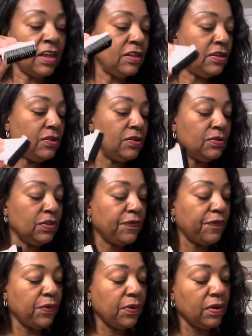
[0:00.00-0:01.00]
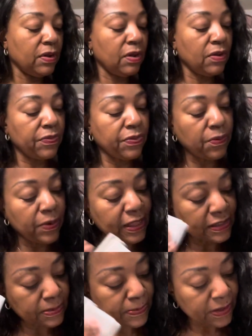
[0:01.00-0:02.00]
you use for the
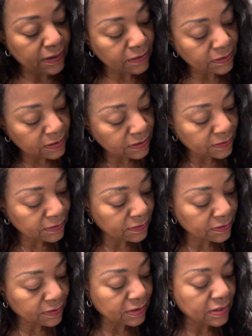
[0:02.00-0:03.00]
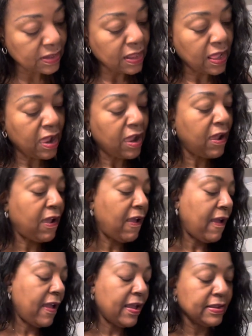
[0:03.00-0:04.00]
wet spills.
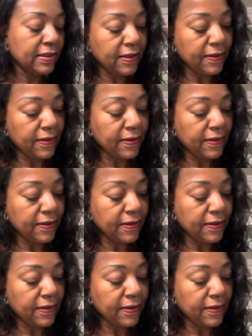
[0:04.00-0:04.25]
And